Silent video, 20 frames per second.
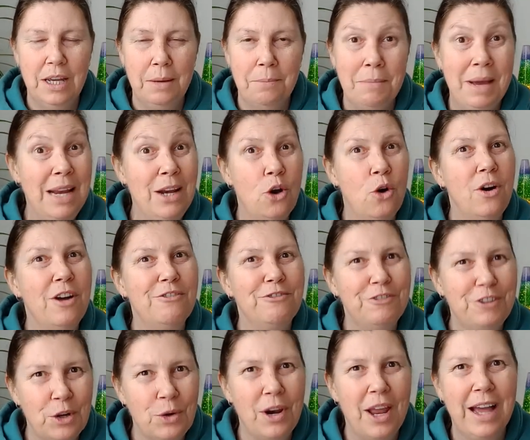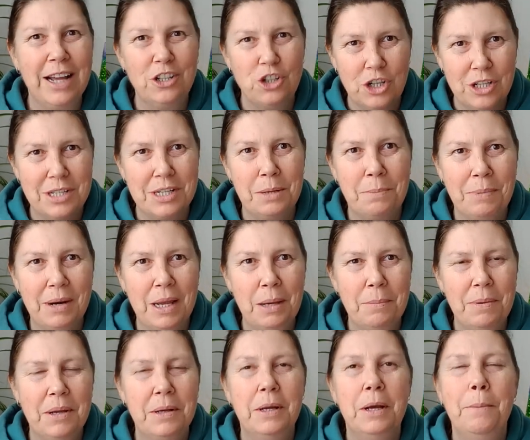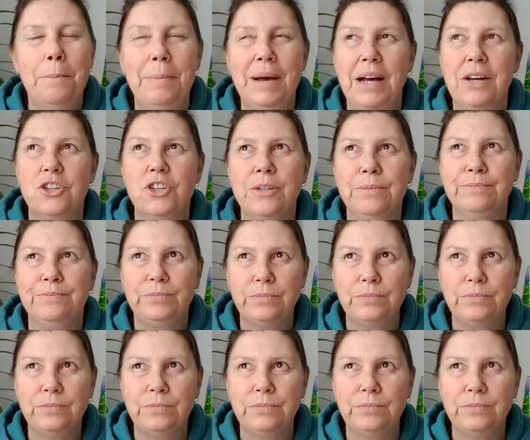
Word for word: It may not have felt like just a blip, but